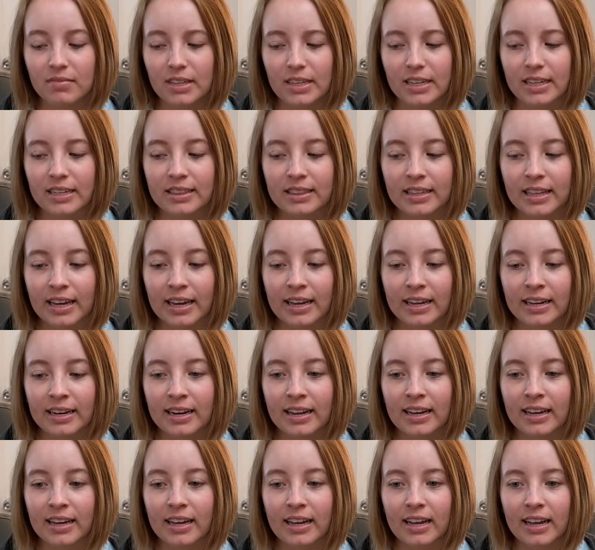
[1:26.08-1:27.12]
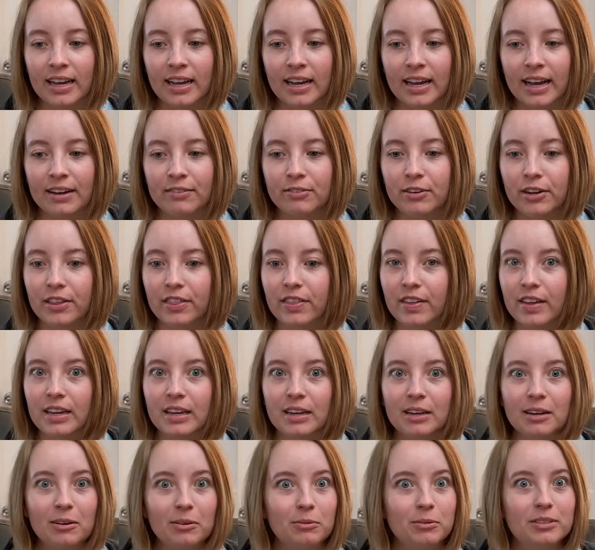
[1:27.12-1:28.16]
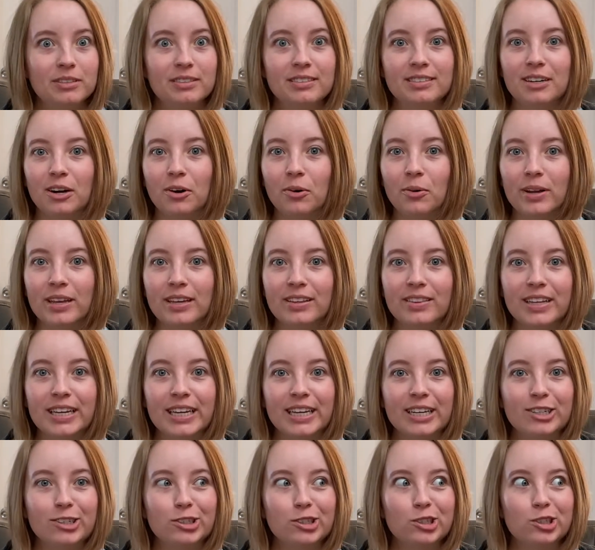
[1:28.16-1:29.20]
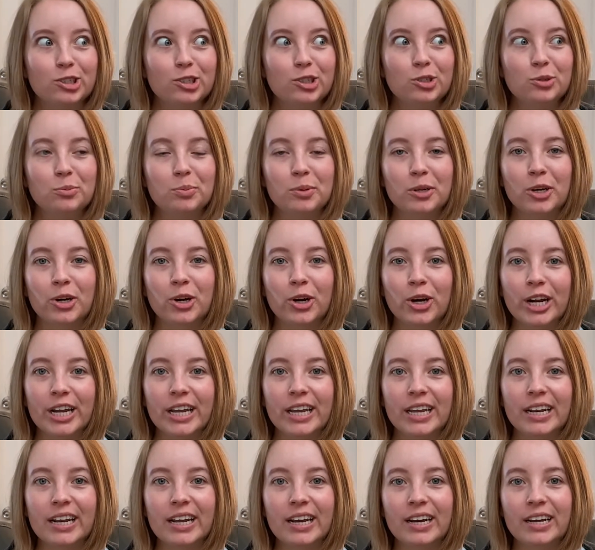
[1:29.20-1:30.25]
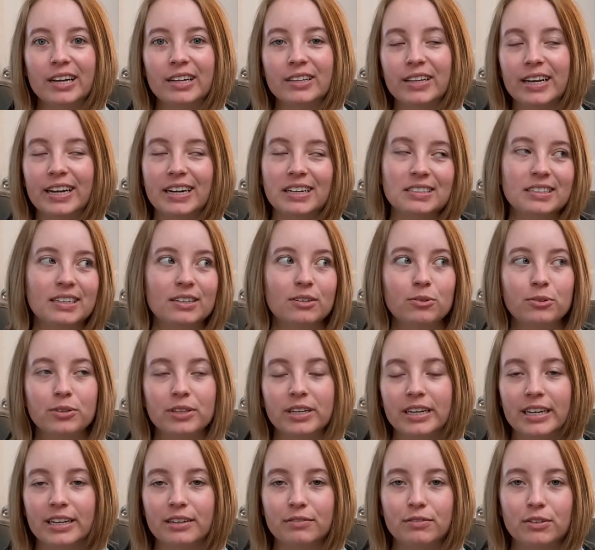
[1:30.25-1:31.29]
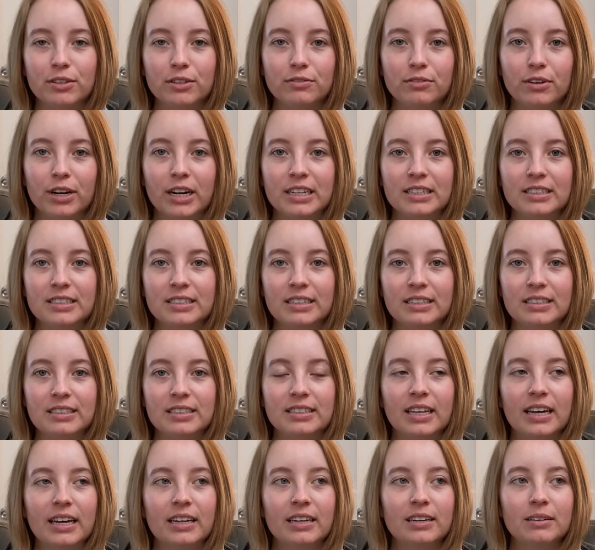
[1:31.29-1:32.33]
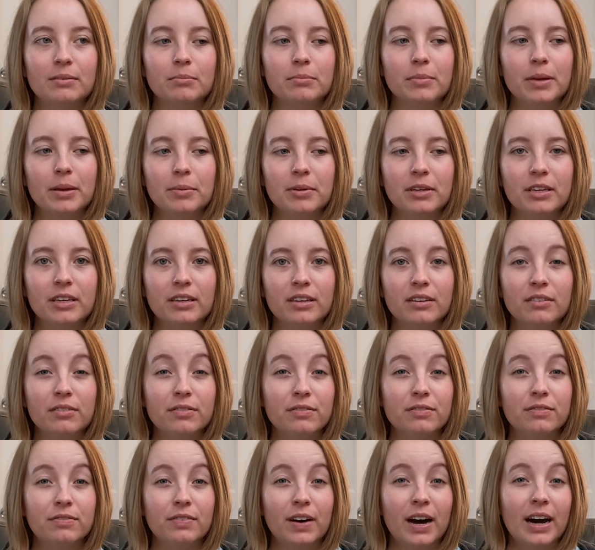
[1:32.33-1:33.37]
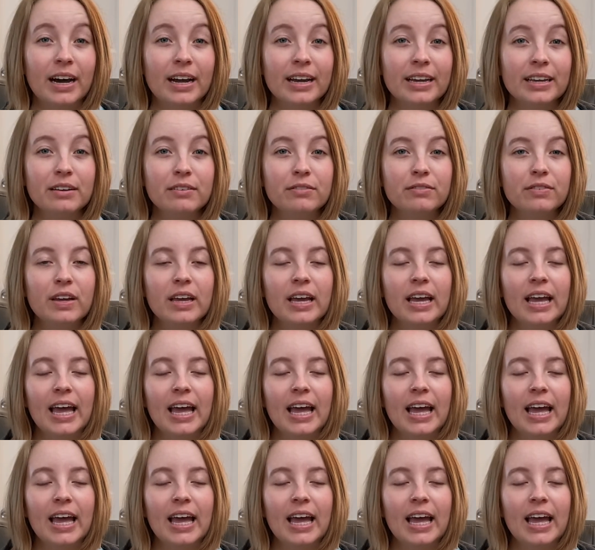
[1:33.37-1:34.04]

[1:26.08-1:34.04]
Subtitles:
And then everything was going like super great. Like I said, only a handful of rides since then, maybe 5.